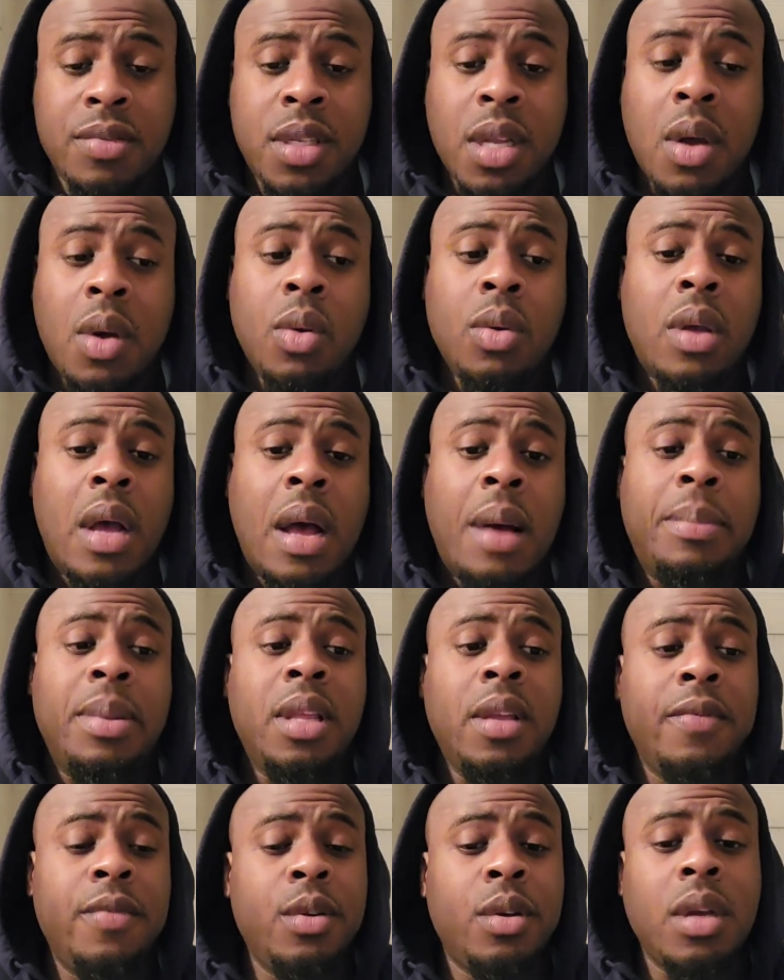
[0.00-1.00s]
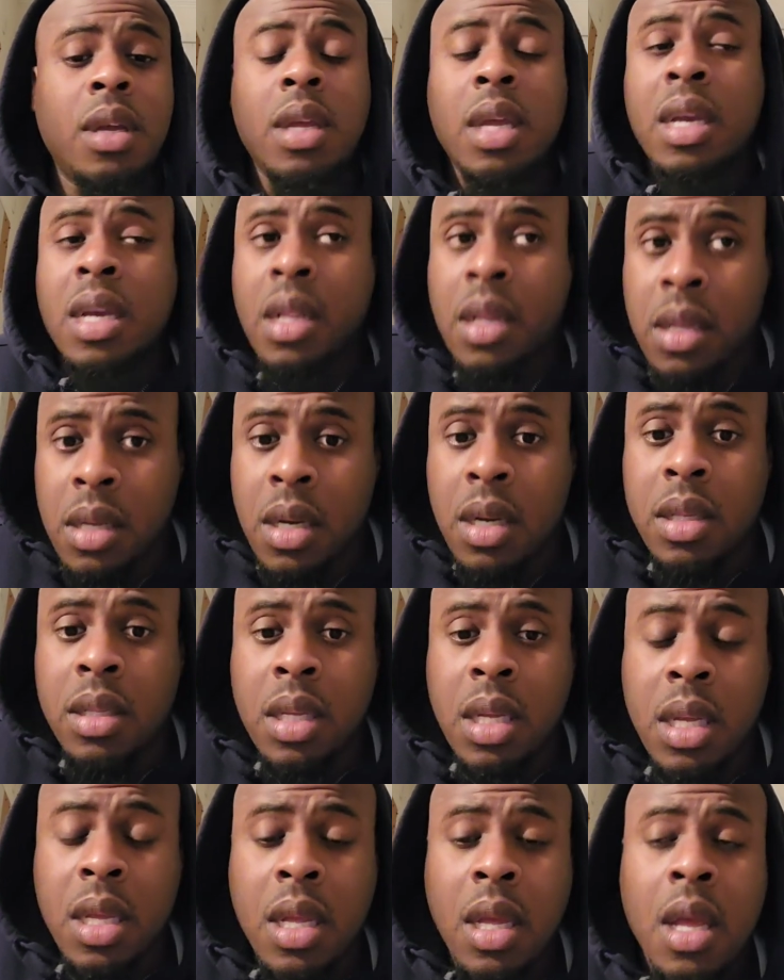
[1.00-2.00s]
so. I believe you could
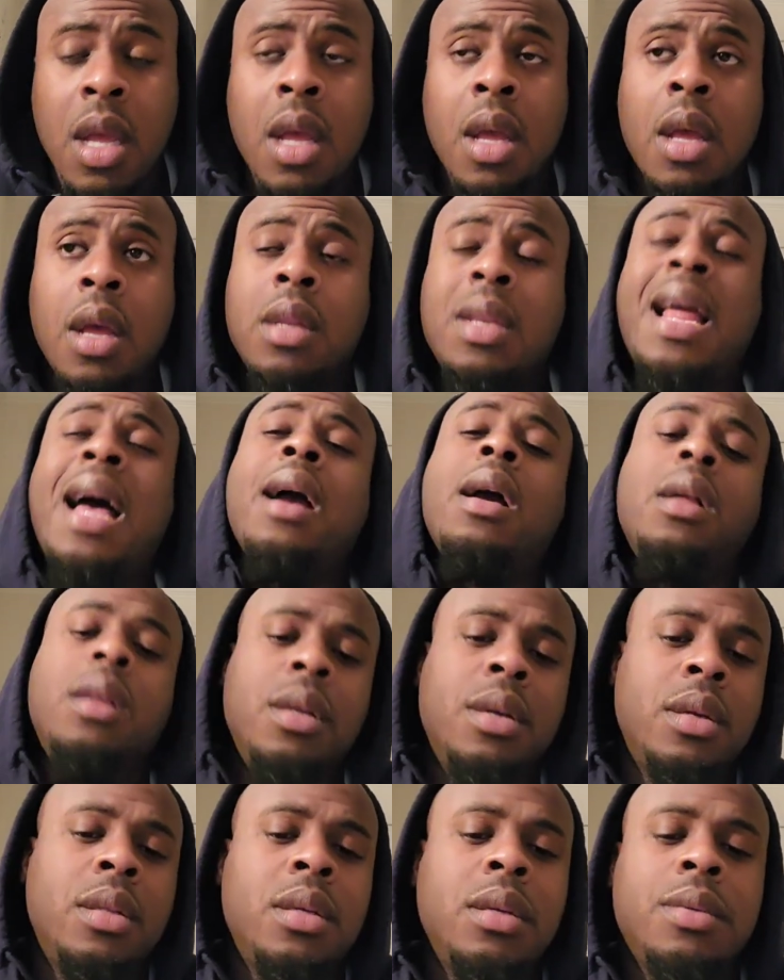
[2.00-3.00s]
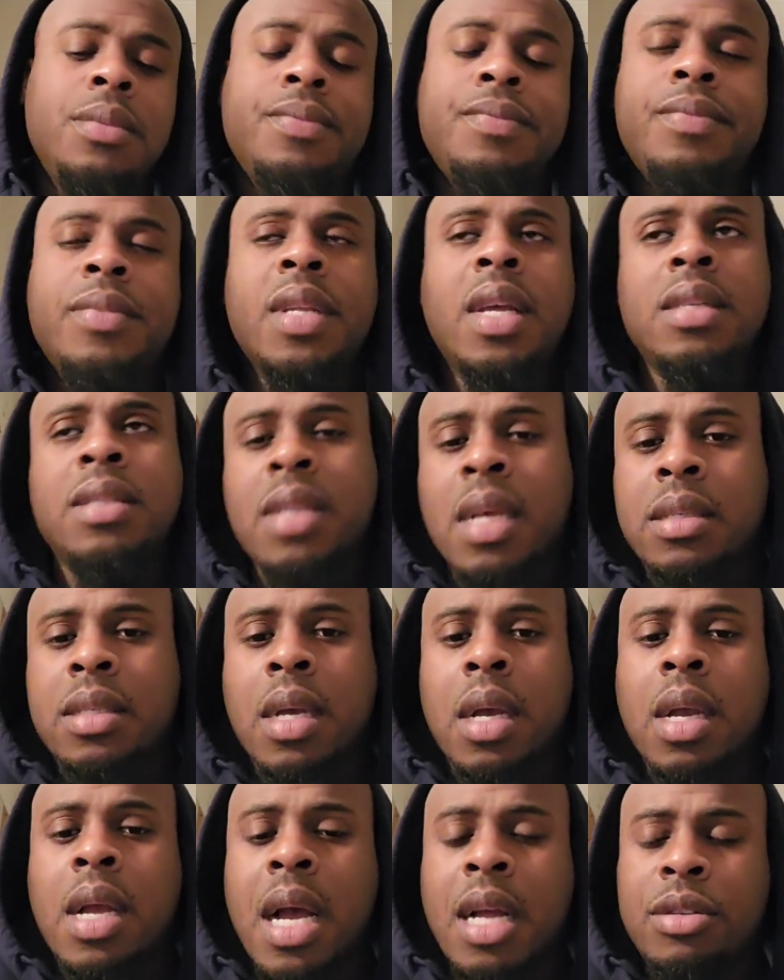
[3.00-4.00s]
clearly, not clearly, that sounds
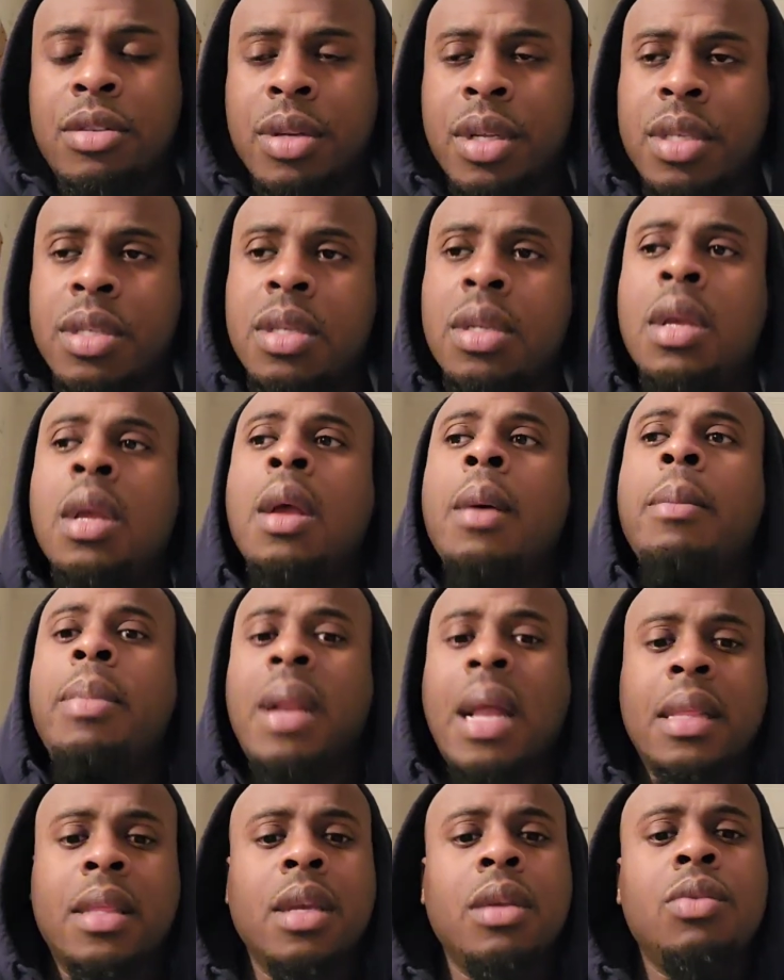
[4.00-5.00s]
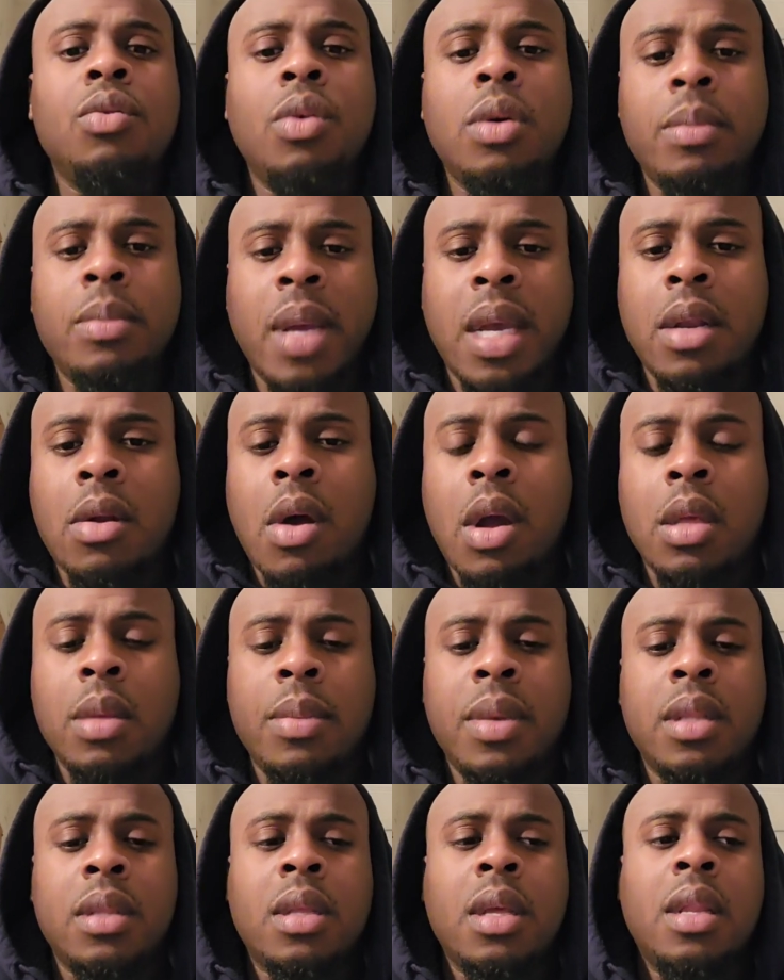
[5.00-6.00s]
like a contradiction, but I think you could make an
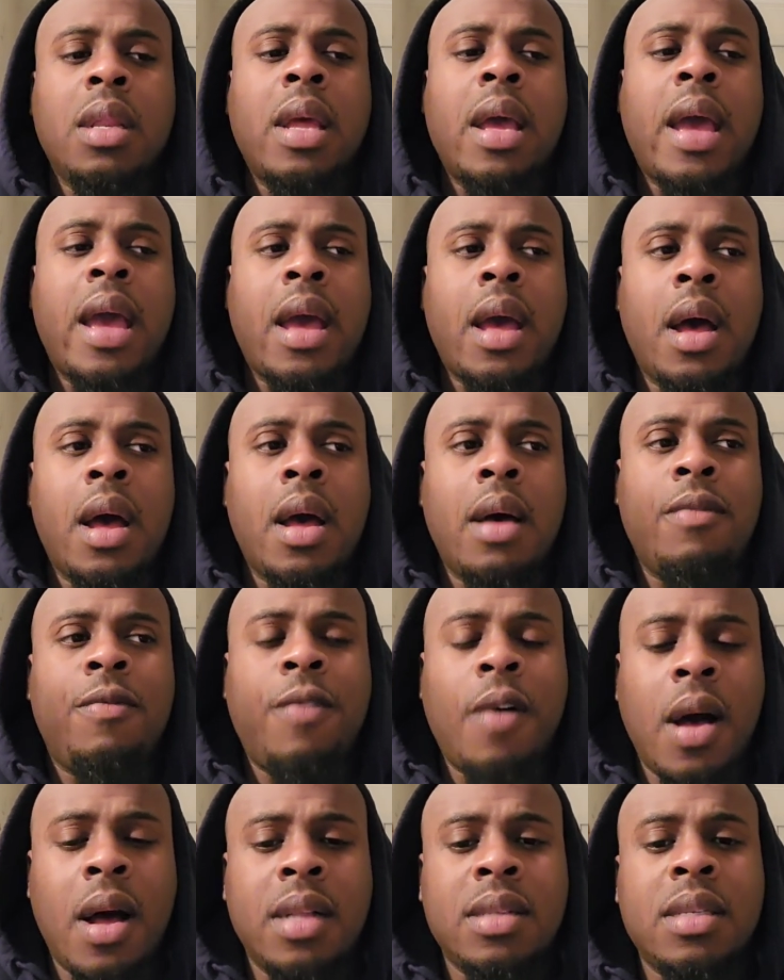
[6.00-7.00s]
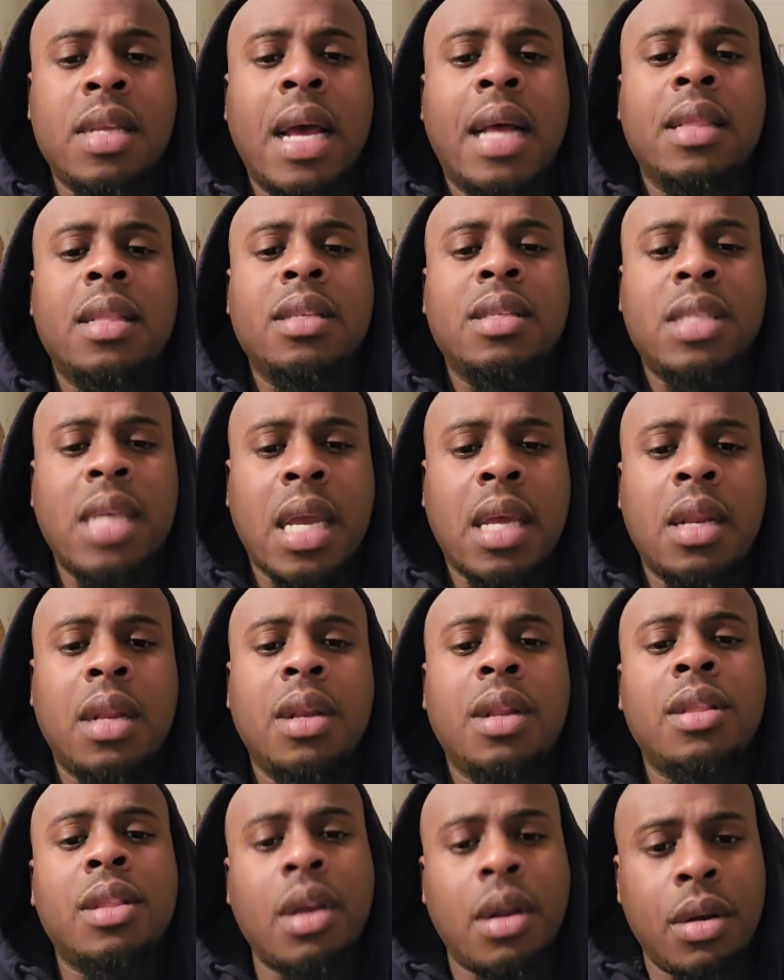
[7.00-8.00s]
argument that Fonz got the second
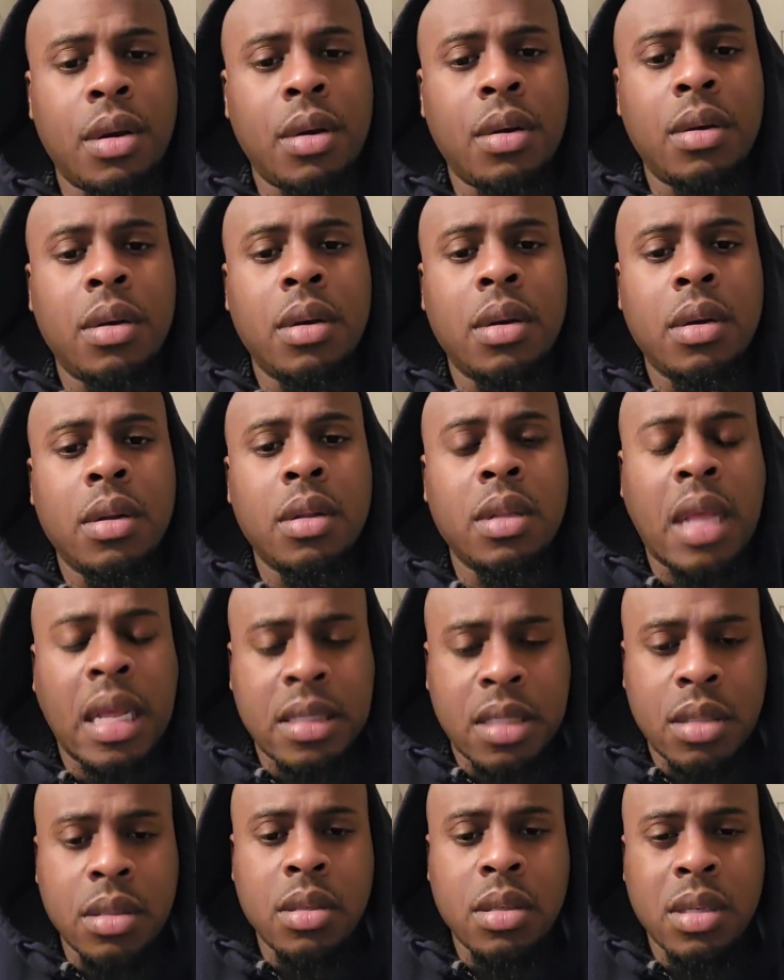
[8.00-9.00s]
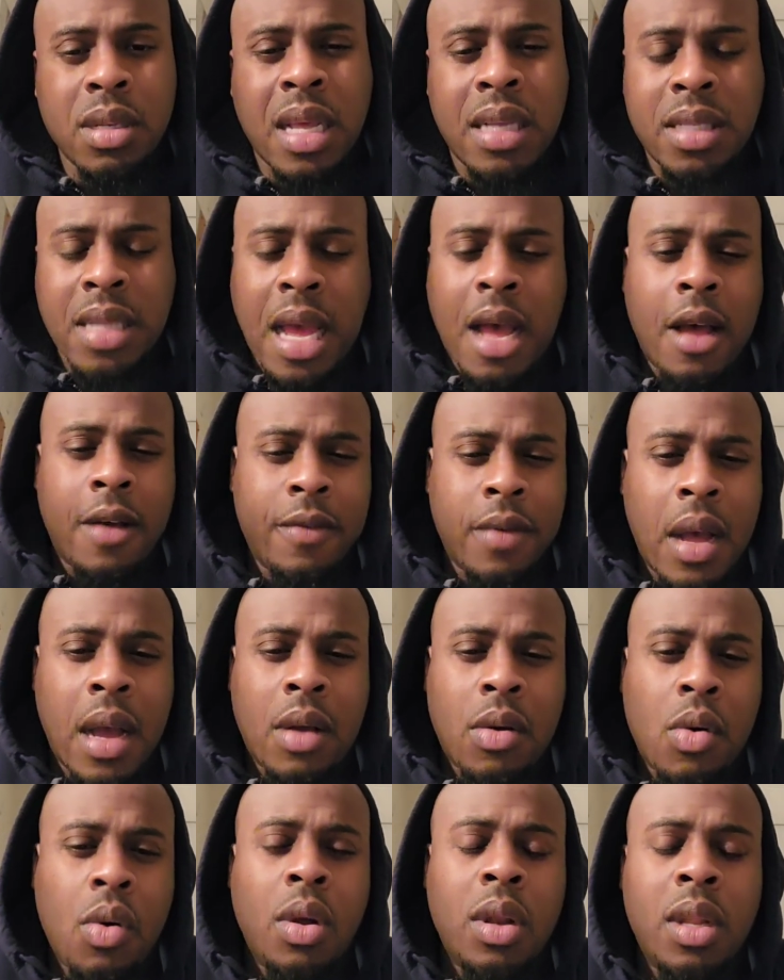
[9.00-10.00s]
and the third. That's how
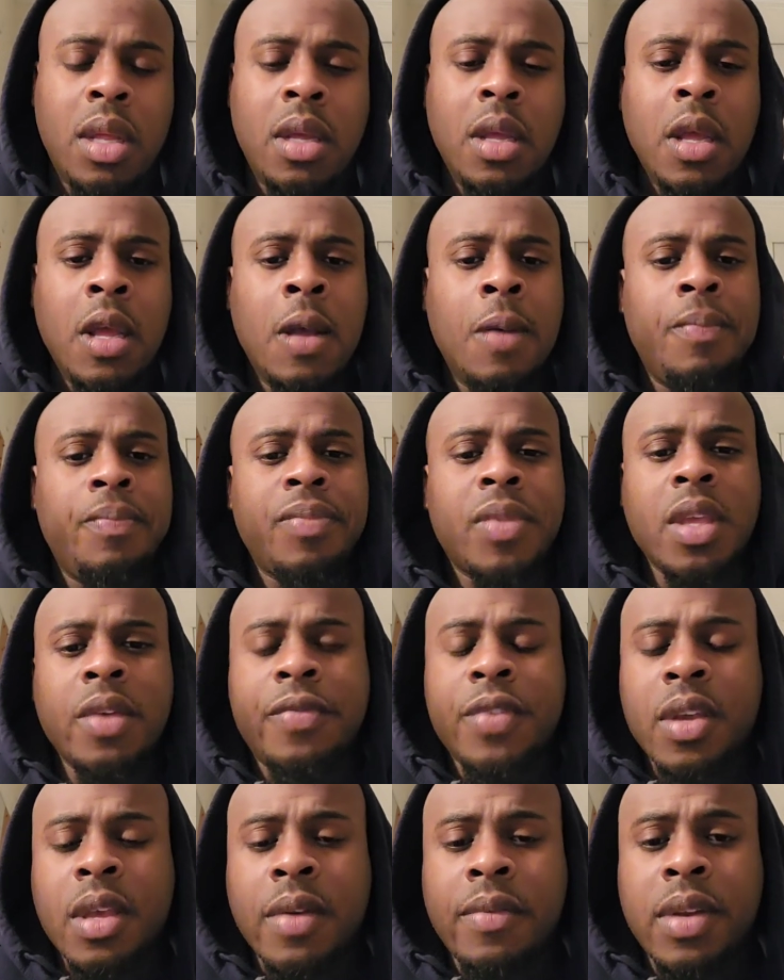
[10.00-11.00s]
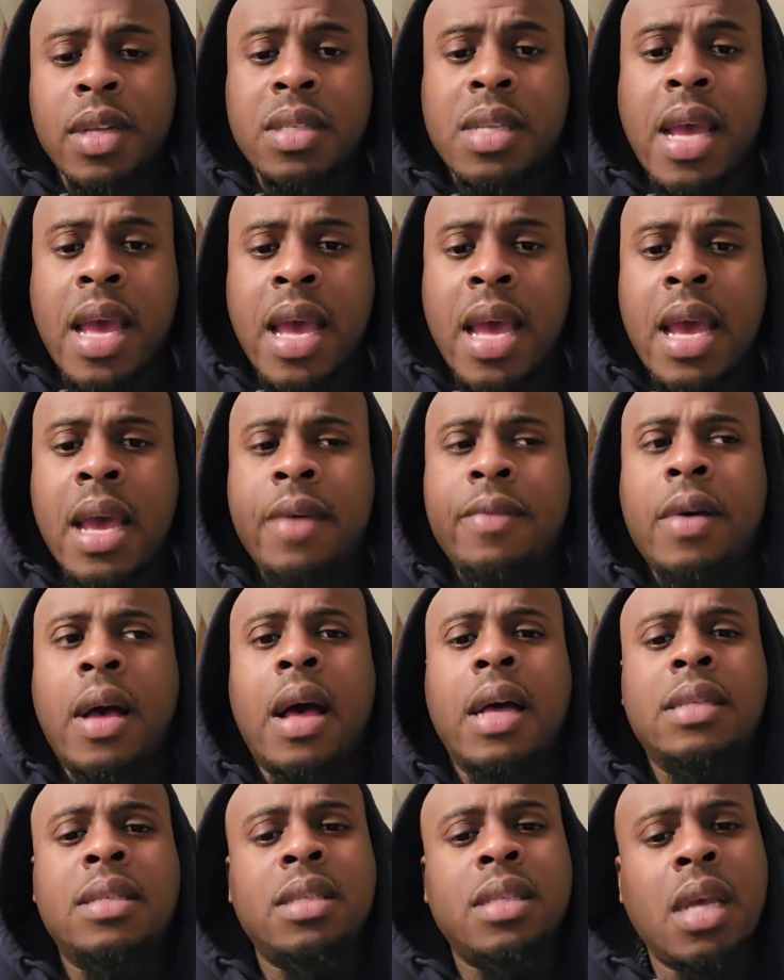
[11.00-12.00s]
I call it. If you're giving it to Ab,
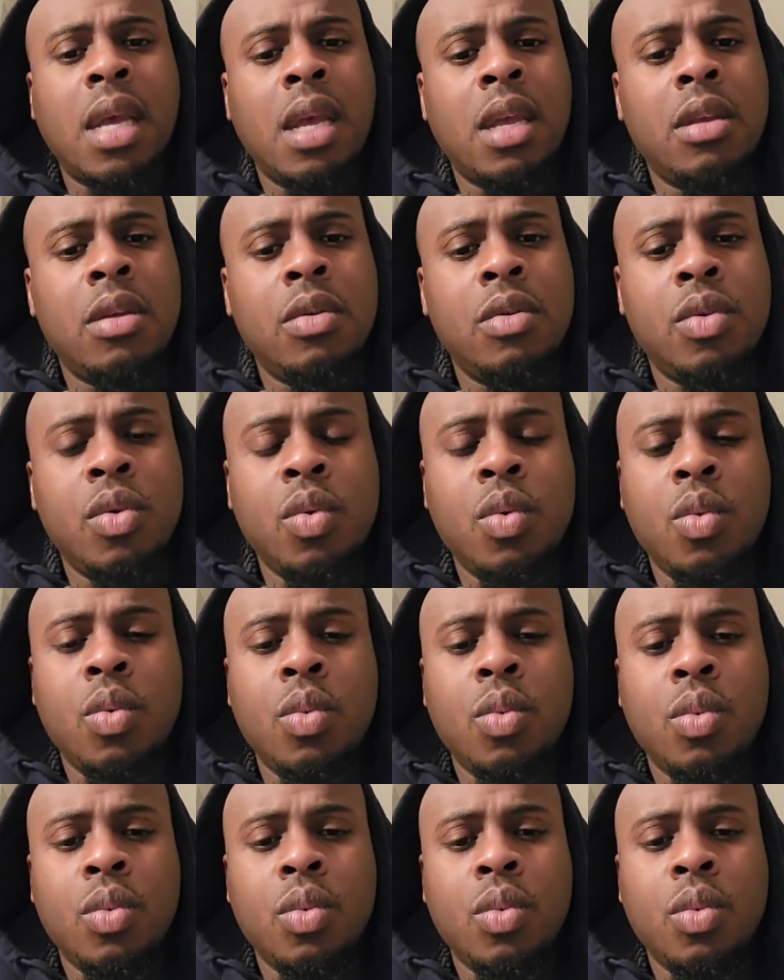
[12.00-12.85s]
I say you